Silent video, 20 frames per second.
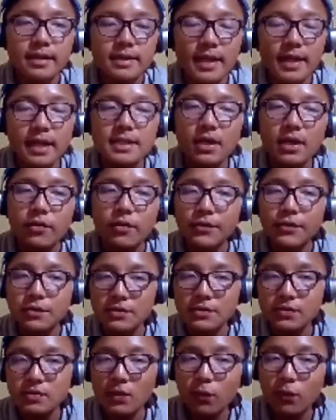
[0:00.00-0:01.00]
and that's how we
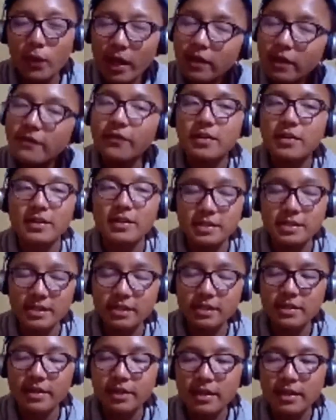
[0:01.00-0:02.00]
use the while
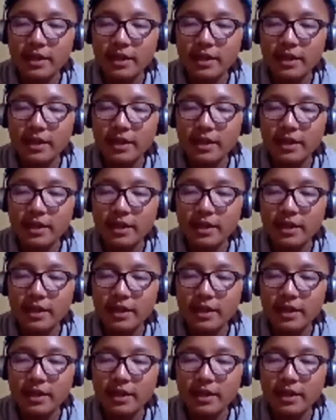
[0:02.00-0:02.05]
function.